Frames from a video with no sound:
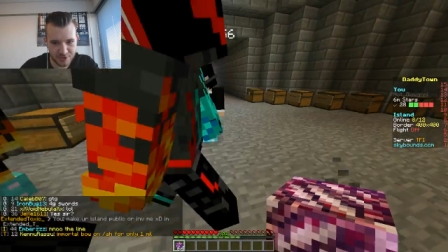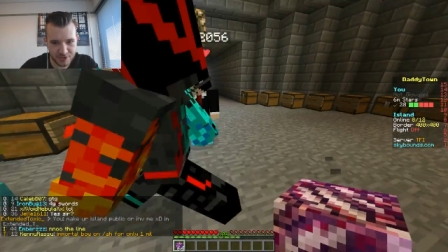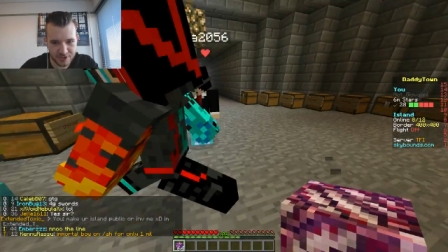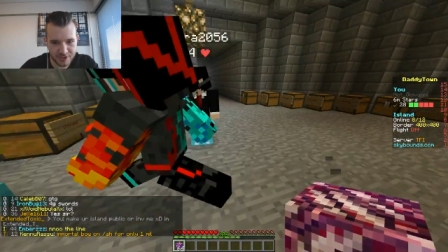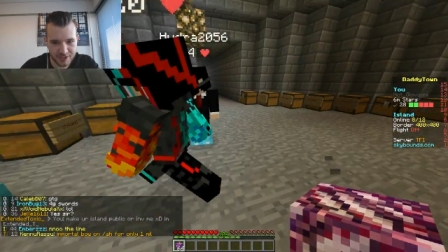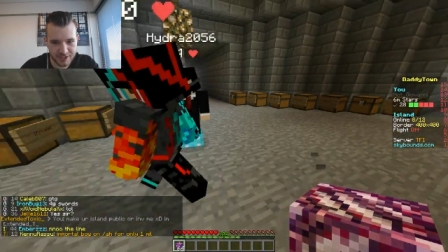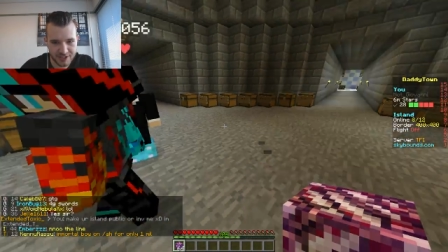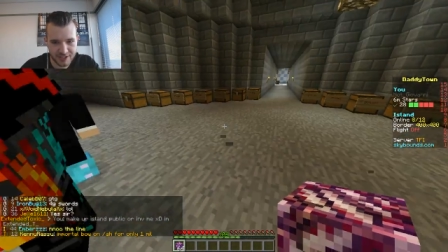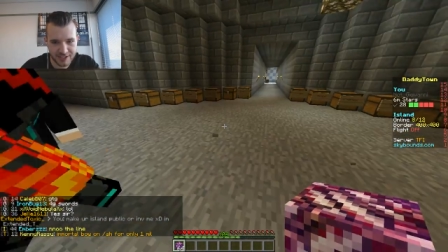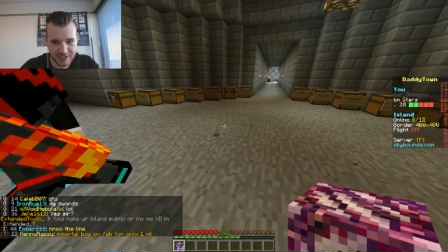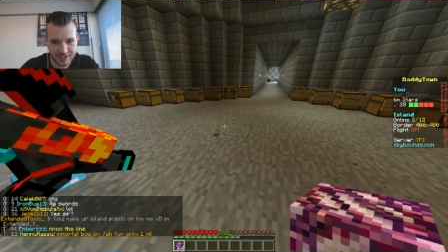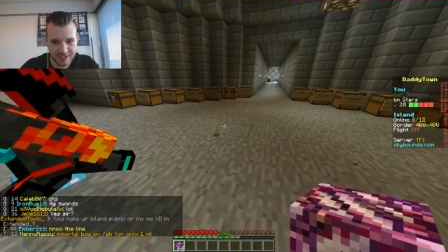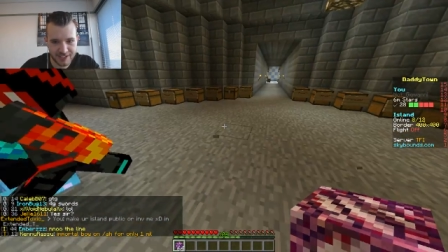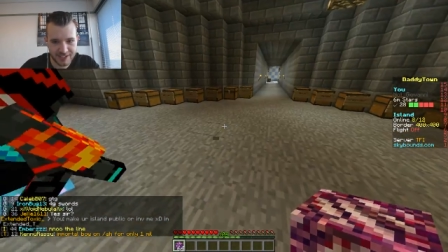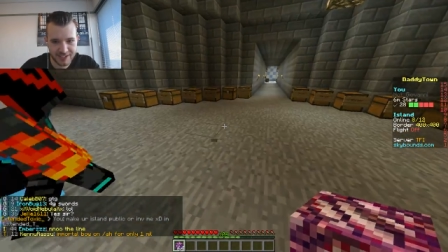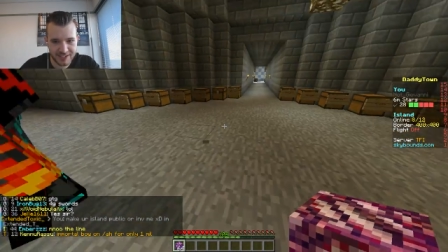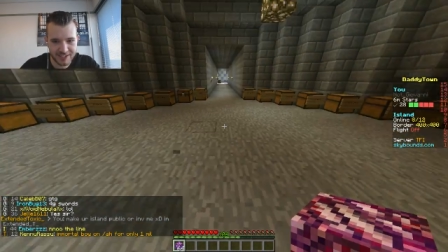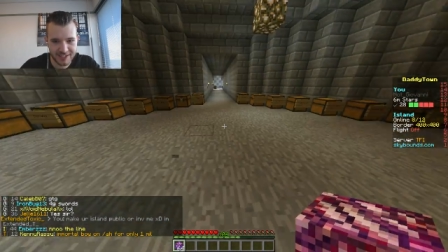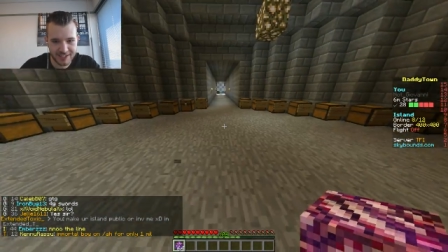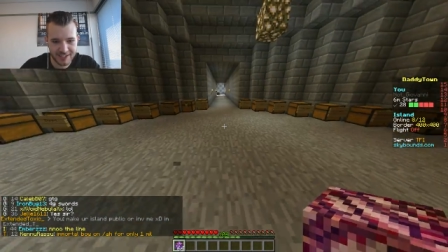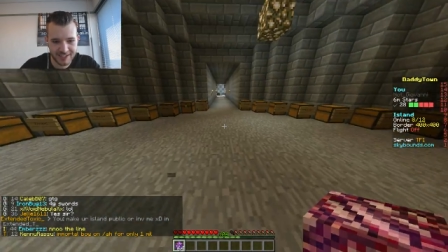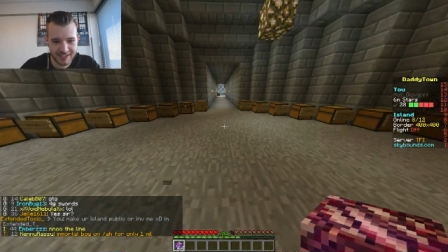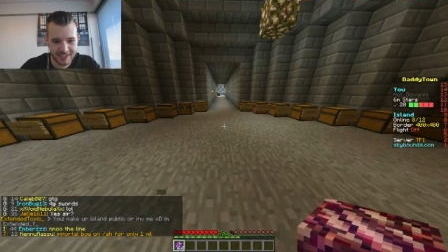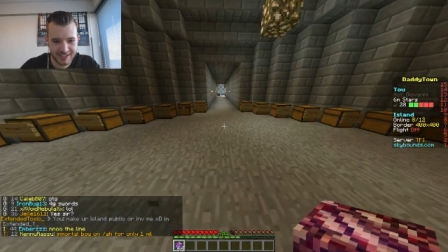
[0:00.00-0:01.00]
Okay, good.
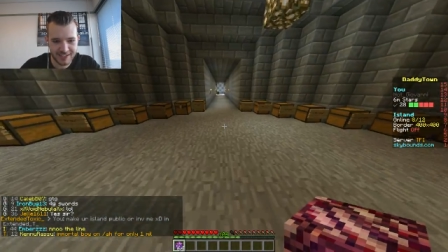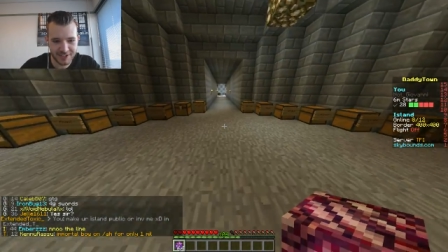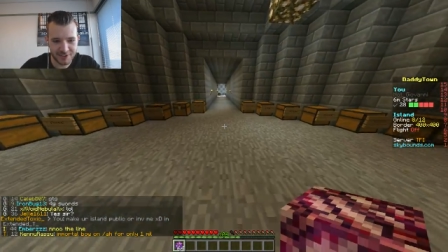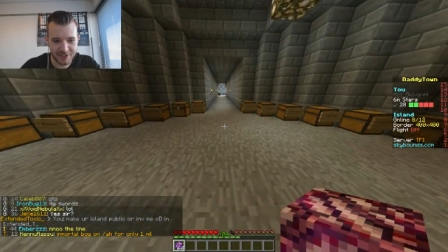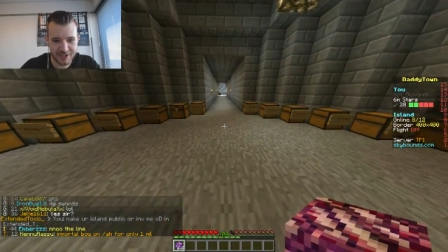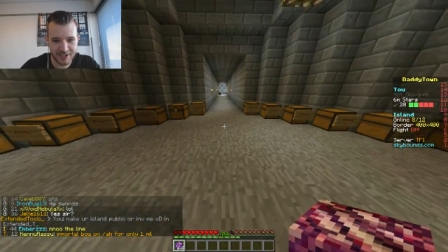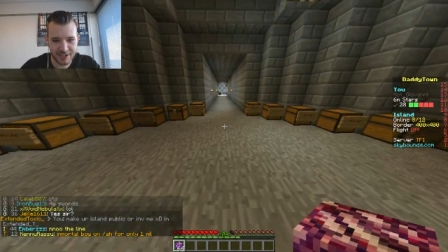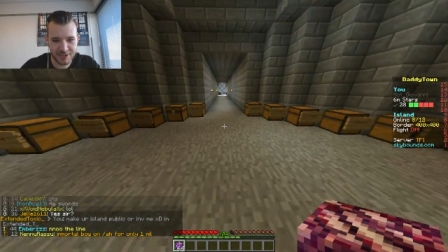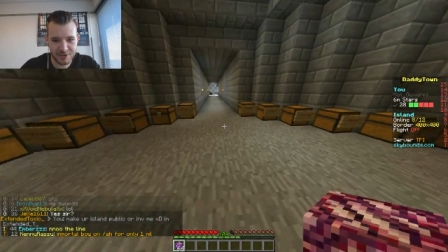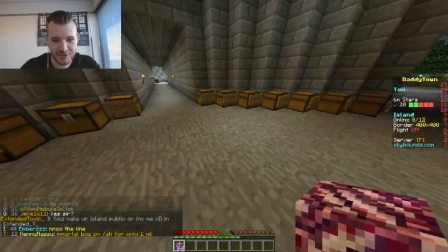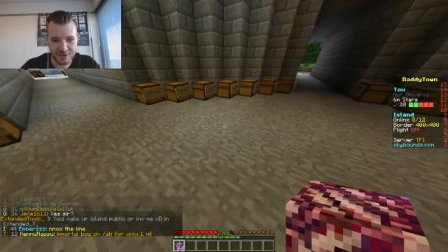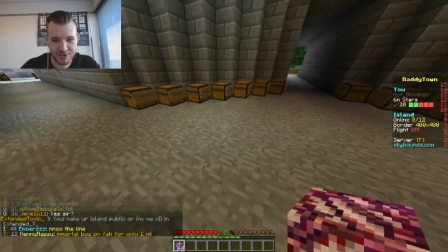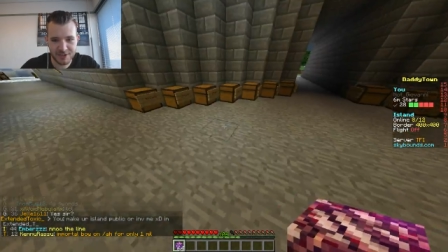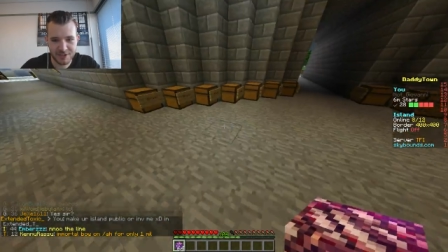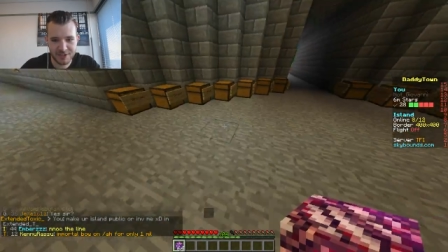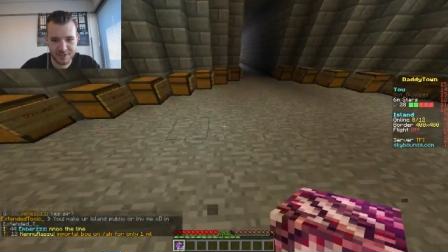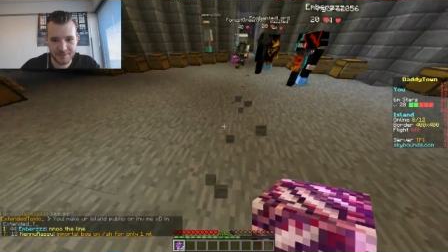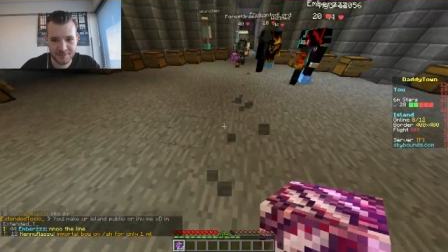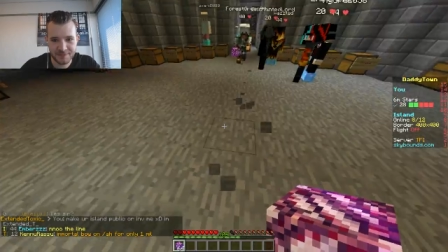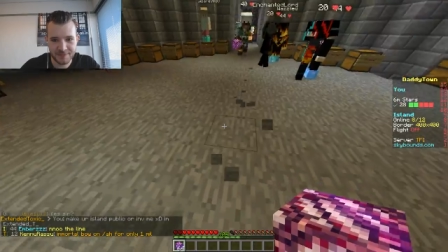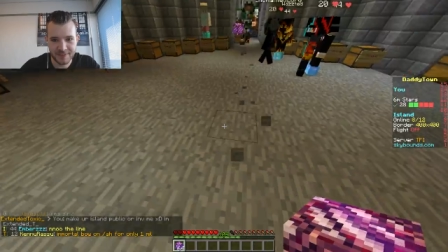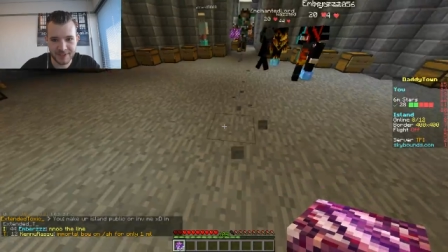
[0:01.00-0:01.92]
Yes. Okay, good.